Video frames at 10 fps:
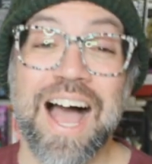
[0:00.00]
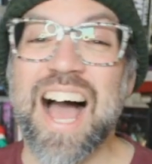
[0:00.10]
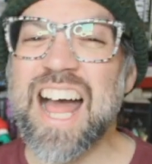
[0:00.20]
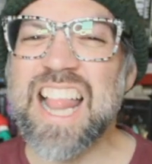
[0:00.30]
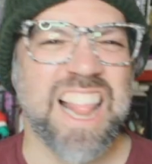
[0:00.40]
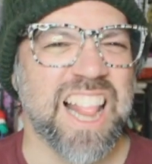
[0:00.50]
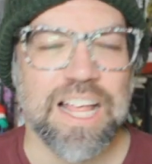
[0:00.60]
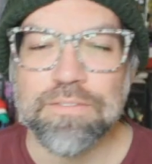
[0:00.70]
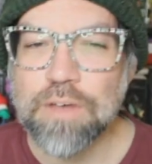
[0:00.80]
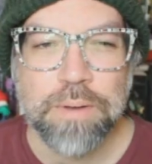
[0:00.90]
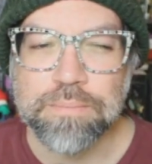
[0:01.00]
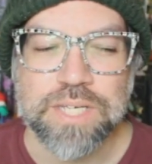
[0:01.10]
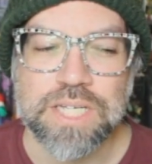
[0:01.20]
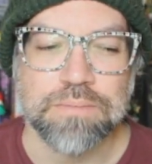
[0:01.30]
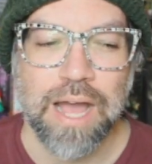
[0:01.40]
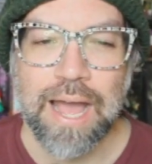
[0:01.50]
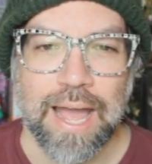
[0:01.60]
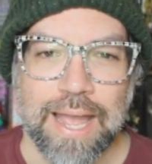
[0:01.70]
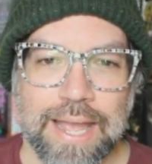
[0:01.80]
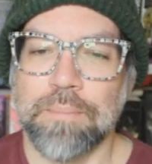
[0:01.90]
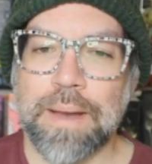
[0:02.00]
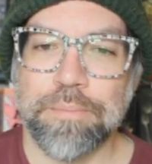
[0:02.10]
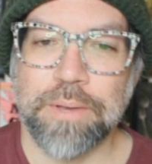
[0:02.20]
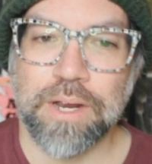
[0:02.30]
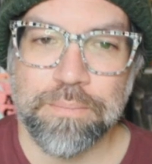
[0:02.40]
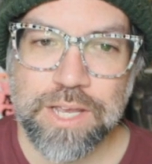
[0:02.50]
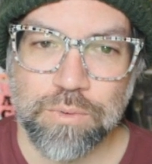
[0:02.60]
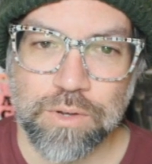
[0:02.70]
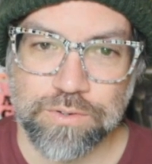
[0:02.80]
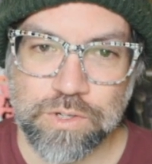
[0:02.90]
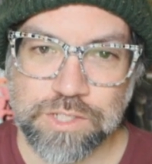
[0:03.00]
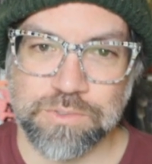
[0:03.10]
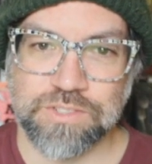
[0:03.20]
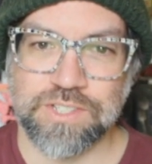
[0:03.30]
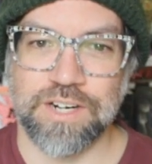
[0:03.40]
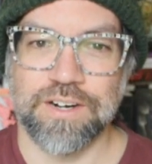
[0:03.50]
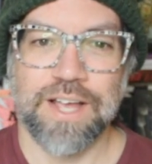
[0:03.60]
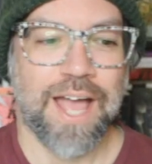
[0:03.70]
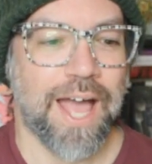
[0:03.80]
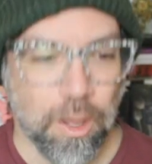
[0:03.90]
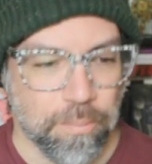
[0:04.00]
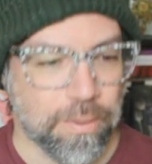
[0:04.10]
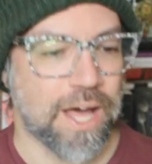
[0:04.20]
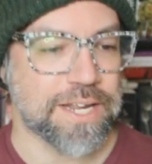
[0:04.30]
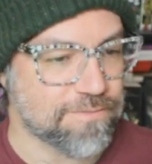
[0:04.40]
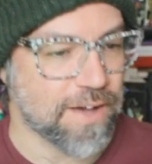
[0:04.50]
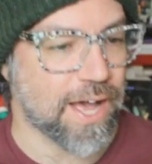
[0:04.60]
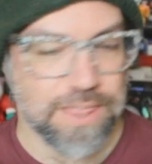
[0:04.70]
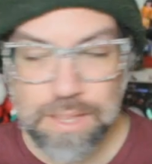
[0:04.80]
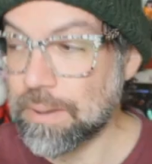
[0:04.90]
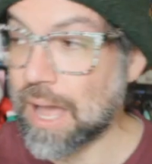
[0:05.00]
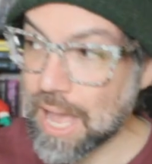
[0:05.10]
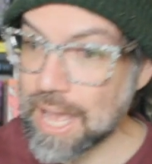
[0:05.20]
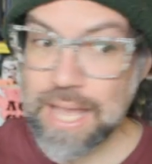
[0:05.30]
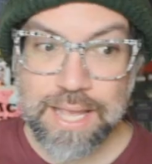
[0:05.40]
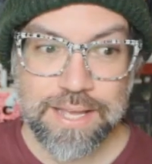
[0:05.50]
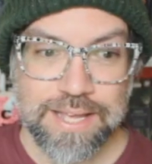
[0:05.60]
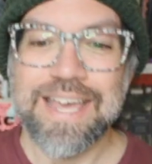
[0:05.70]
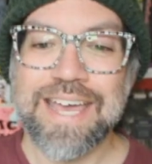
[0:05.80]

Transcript: I love a pumpkin pie. Mama Bear made one for Christmas dinner. Help Honey find the pie.